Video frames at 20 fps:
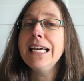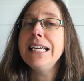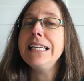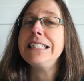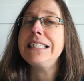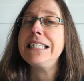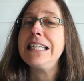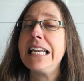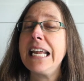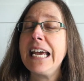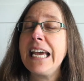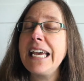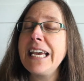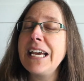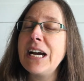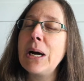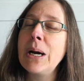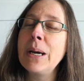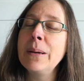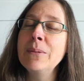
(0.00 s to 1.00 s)

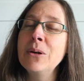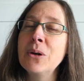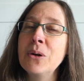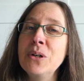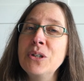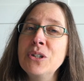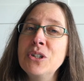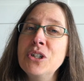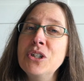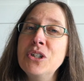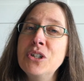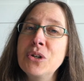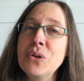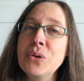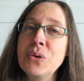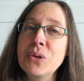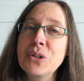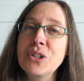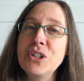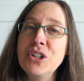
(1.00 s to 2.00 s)
Today I'm going to
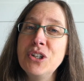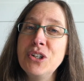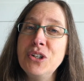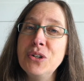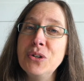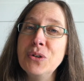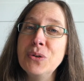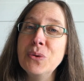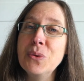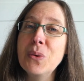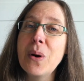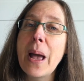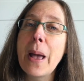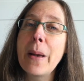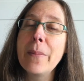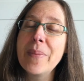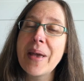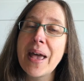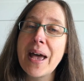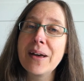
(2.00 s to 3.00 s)
talk to you
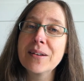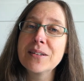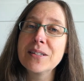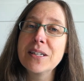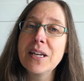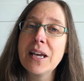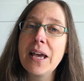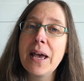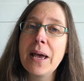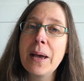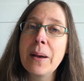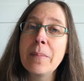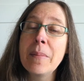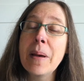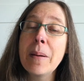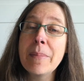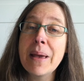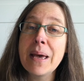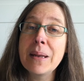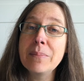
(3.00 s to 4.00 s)
about
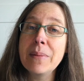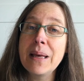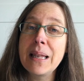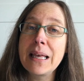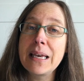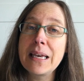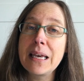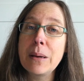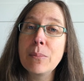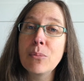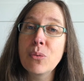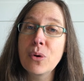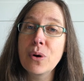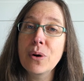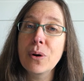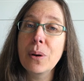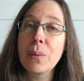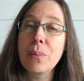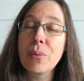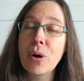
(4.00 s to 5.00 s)
a Mountmellick
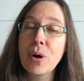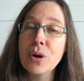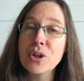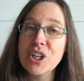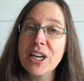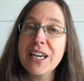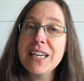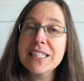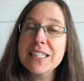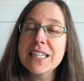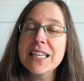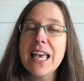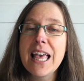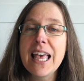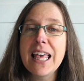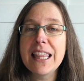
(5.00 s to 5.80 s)
embroidery project